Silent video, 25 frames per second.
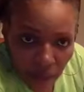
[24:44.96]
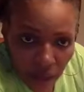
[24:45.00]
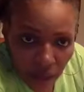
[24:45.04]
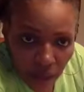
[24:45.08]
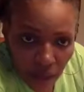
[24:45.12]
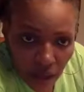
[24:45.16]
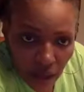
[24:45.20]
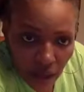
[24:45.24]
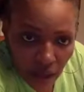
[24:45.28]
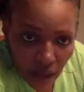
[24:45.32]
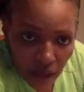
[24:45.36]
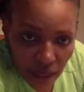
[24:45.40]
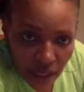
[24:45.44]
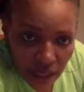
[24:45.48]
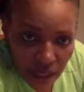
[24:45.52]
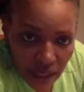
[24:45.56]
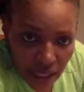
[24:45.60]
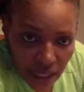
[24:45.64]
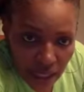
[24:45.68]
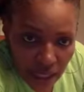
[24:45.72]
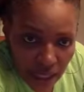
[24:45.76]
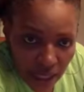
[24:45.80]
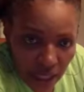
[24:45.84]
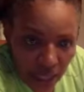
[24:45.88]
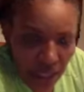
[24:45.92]
The only
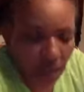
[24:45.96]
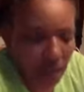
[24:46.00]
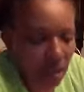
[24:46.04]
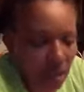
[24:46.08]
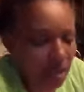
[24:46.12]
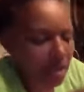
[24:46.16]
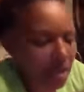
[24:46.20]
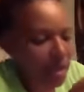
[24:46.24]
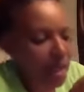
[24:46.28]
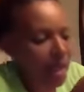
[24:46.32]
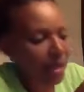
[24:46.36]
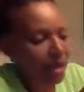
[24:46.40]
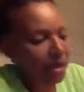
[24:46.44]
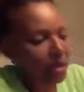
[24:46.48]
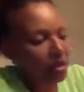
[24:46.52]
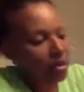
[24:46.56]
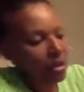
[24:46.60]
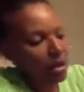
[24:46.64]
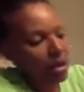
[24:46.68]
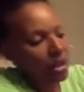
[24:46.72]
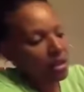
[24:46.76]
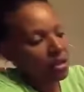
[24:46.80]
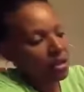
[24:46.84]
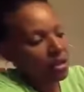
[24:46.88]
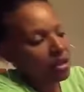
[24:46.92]
thing, it looks like you
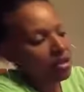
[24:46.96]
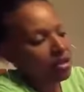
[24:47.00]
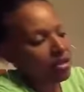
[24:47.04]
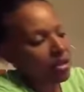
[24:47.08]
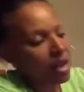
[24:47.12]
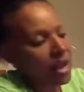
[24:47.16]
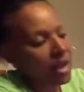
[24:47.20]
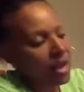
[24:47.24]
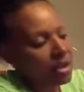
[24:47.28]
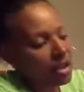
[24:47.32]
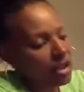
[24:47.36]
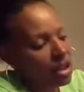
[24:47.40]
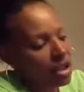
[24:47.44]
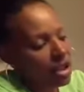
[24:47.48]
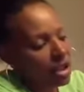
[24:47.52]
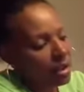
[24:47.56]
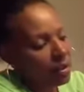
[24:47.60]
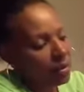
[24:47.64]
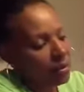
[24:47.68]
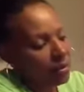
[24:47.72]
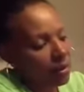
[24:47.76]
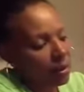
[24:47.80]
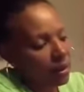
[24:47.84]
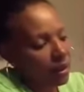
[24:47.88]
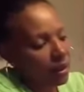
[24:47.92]
didn't stretch
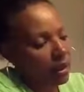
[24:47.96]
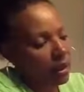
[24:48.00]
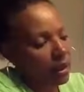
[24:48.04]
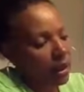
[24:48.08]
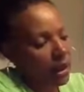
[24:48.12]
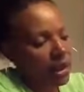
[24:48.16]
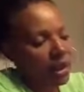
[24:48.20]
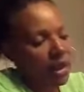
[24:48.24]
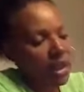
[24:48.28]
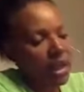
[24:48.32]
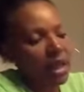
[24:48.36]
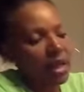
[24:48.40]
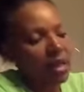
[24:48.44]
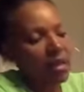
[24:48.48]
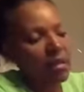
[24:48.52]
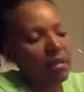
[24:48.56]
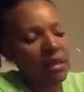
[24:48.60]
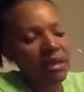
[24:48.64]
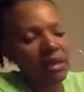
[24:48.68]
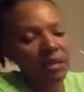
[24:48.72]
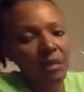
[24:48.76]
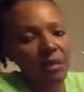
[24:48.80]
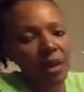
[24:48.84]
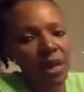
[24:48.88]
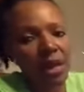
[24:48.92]
in here
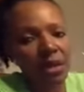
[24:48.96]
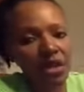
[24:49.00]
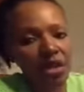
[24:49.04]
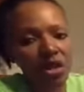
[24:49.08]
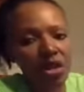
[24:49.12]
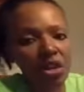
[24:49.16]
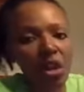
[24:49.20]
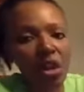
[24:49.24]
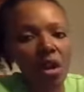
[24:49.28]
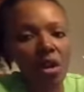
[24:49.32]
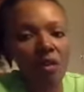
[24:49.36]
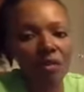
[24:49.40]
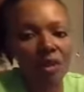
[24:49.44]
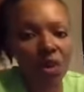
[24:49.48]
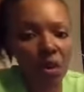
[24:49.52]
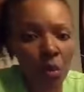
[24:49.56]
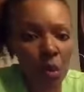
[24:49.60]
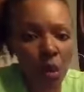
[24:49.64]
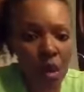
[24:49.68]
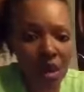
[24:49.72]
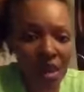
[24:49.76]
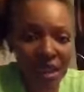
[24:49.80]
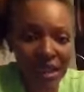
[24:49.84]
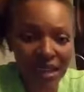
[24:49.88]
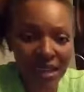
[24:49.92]
as much. So if you
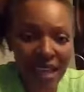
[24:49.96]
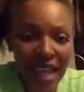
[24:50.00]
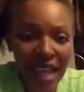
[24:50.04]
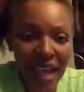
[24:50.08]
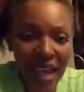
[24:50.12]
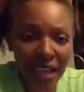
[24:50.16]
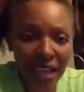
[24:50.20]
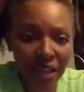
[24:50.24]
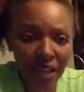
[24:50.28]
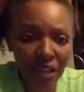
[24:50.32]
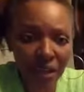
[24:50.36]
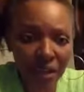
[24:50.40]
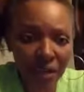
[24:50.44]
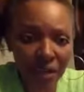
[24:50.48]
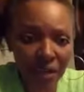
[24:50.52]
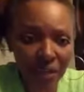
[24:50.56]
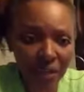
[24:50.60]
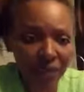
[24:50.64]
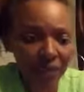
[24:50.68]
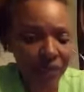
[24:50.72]
want it tighter,